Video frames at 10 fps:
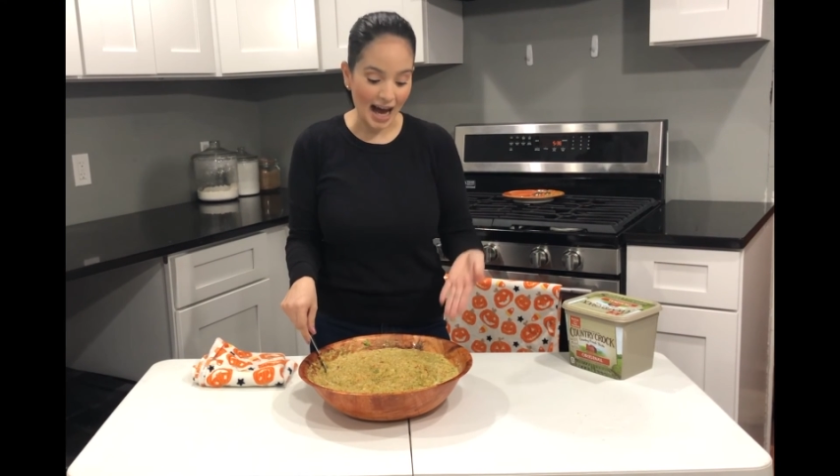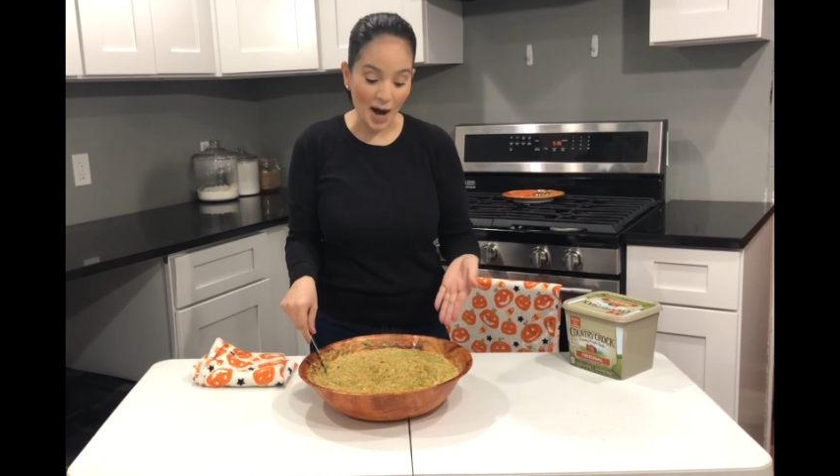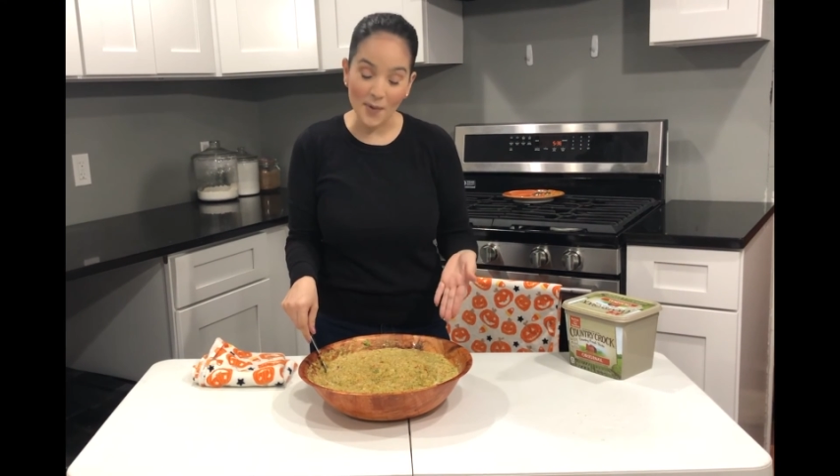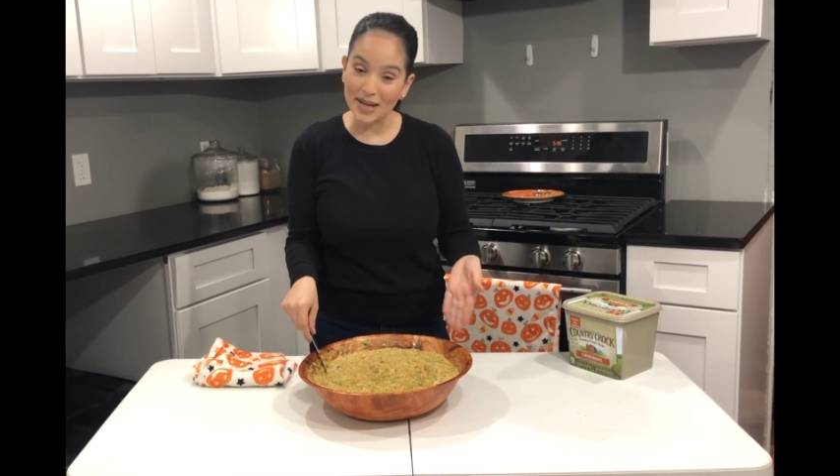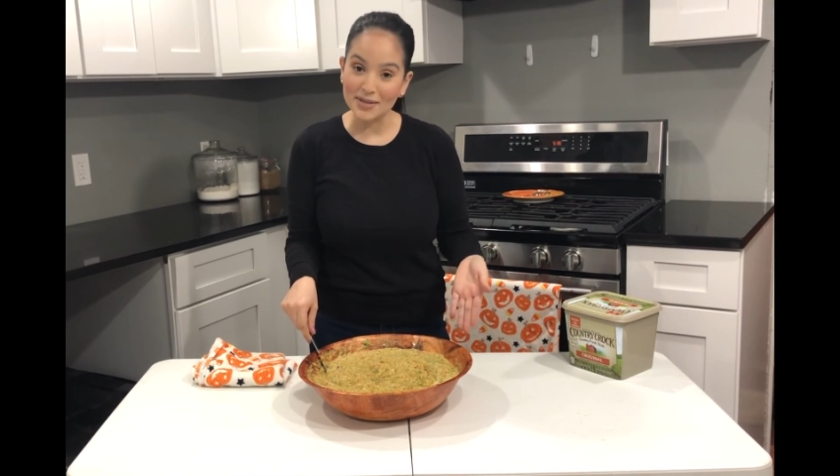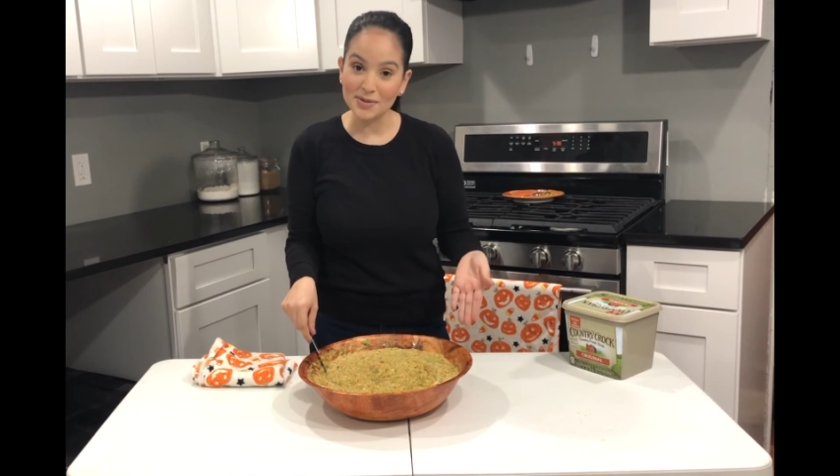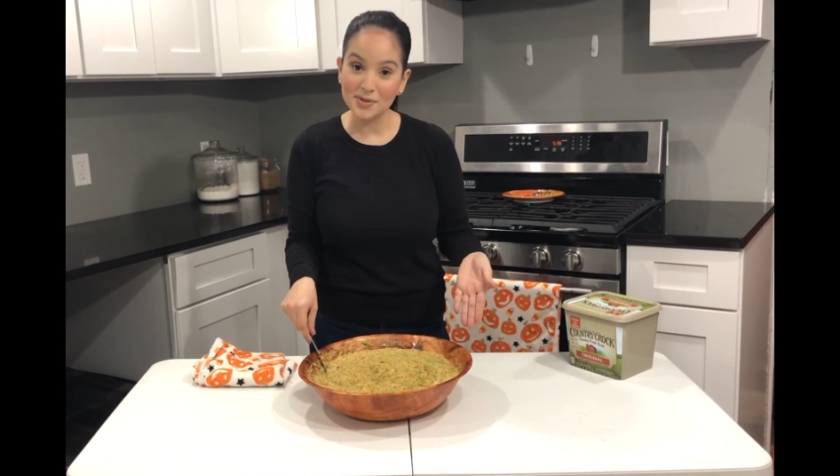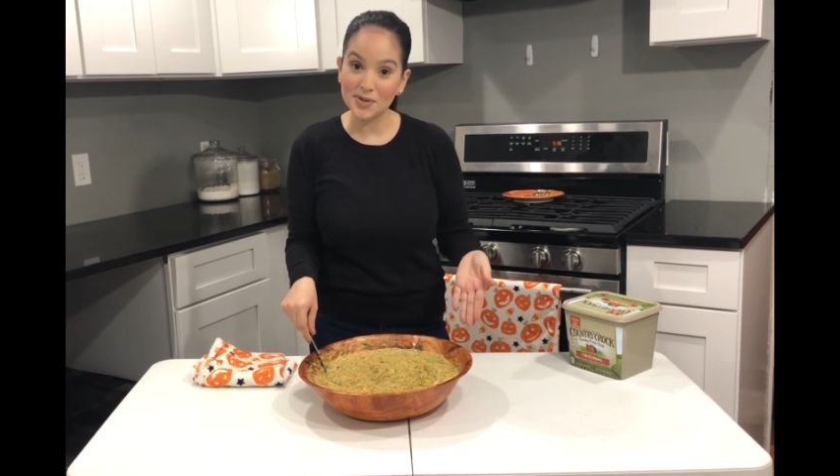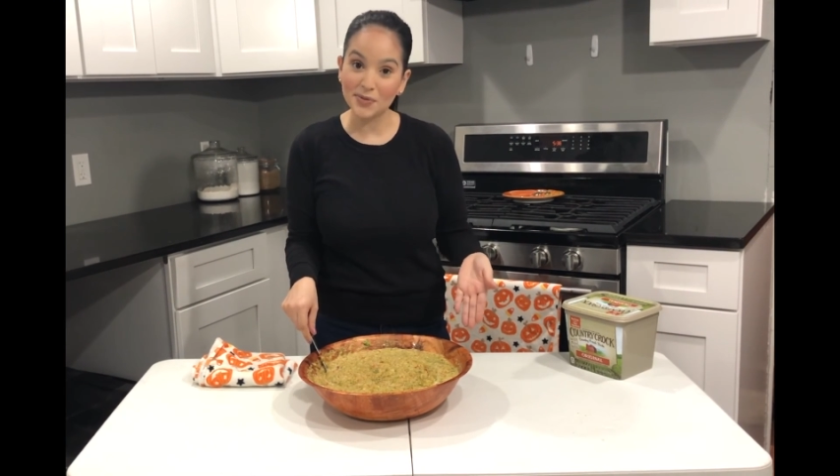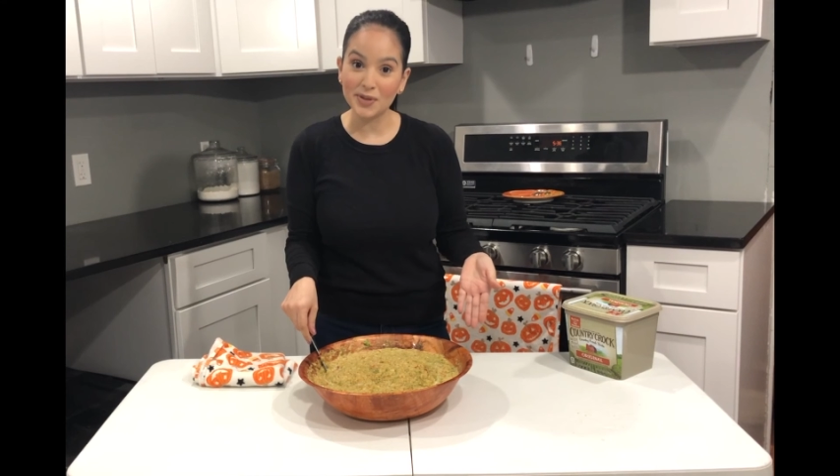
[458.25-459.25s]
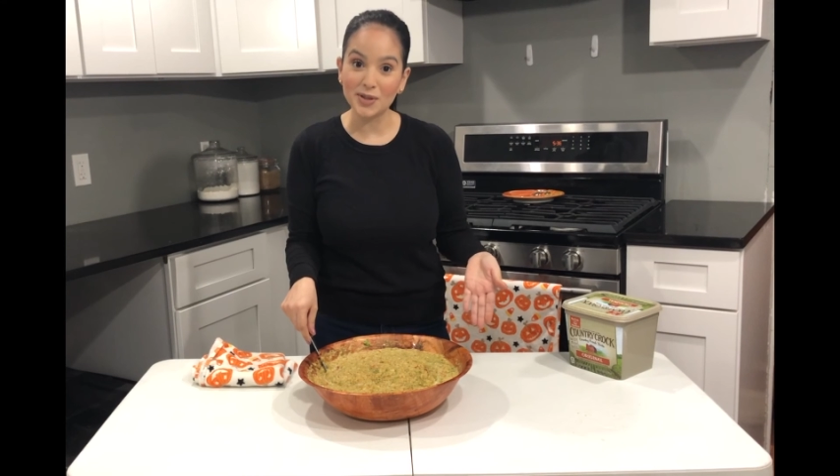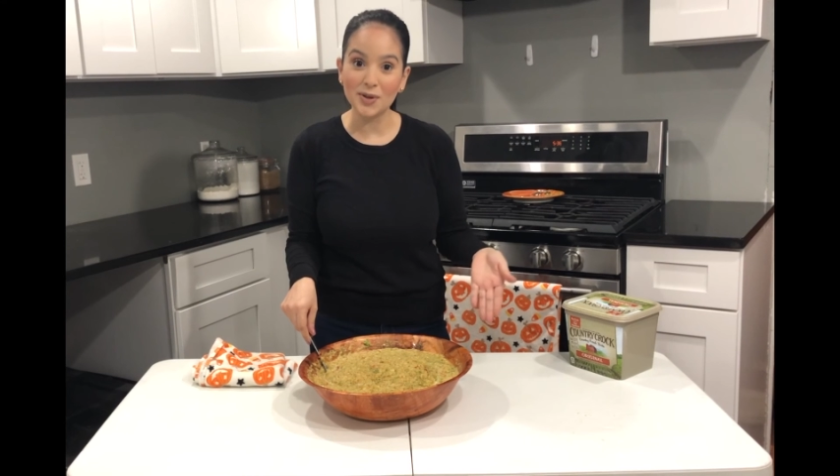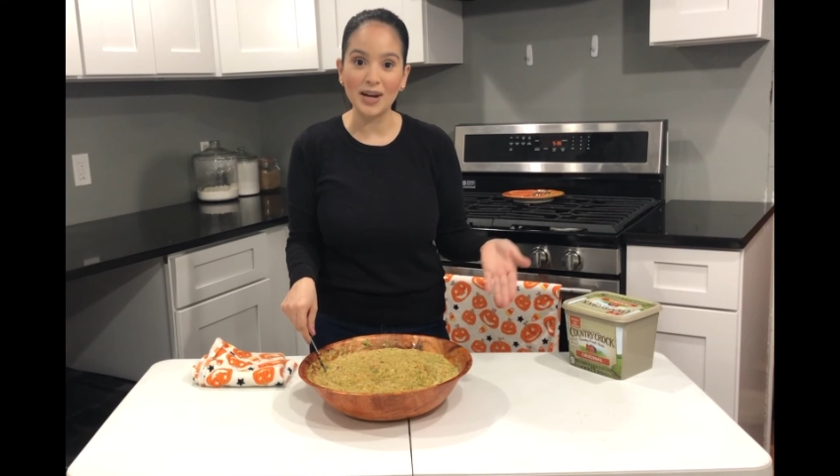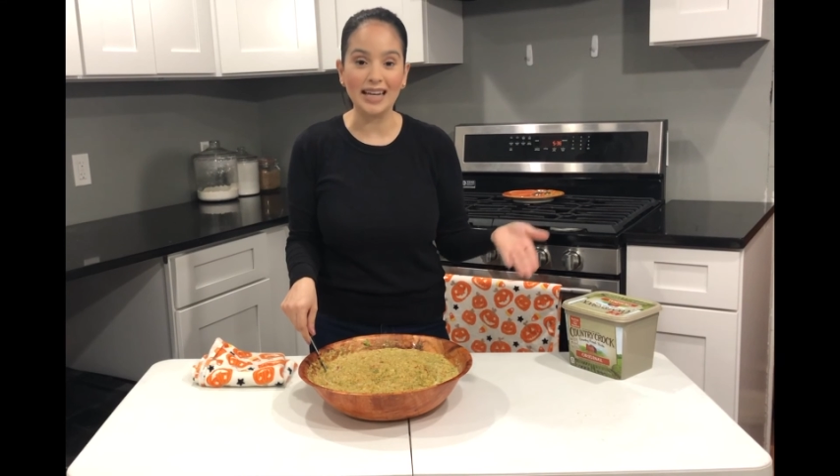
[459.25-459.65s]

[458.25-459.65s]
how I use sofrito,